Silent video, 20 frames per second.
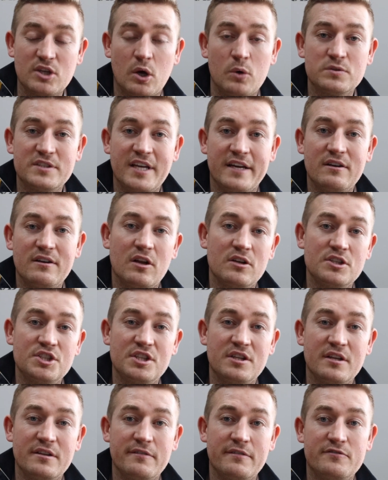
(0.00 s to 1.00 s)
old
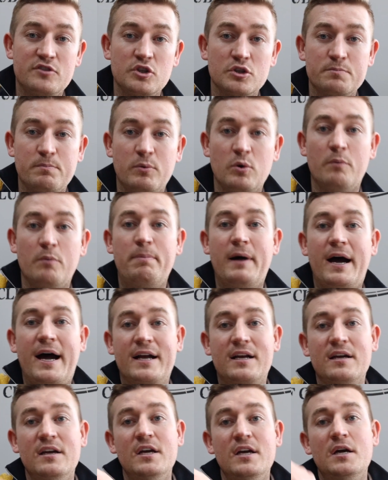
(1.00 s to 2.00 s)
technology that they've just brought
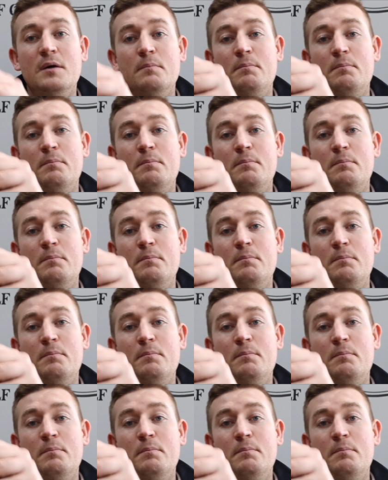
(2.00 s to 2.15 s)
back.